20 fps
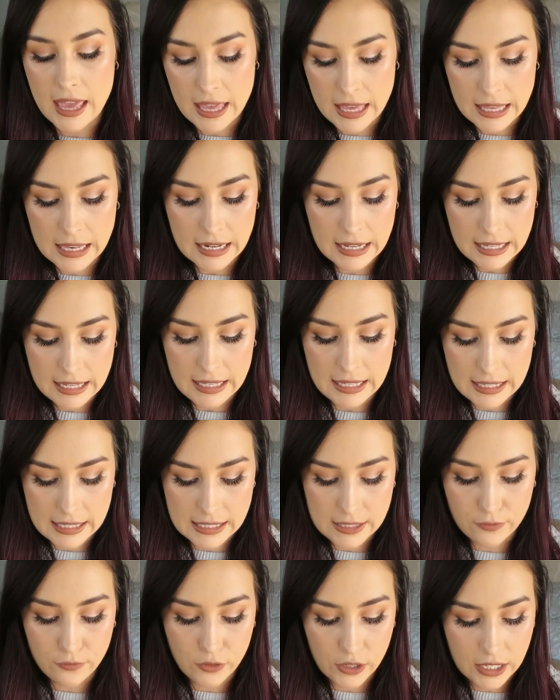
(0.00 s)
It
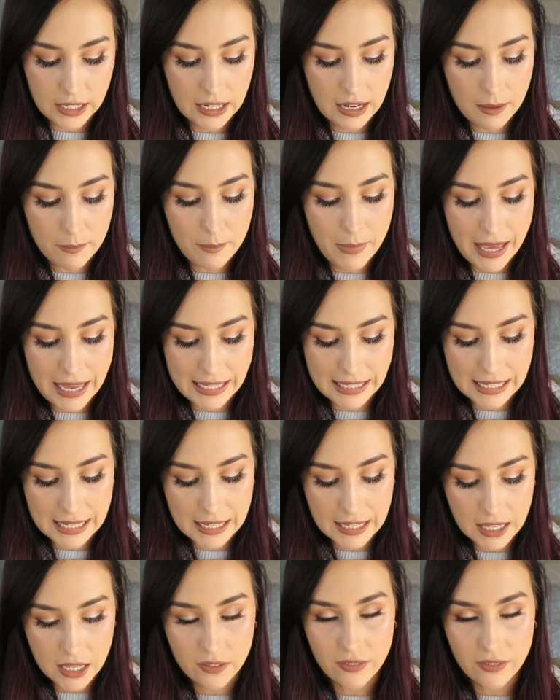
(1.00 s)
is freaking amazing.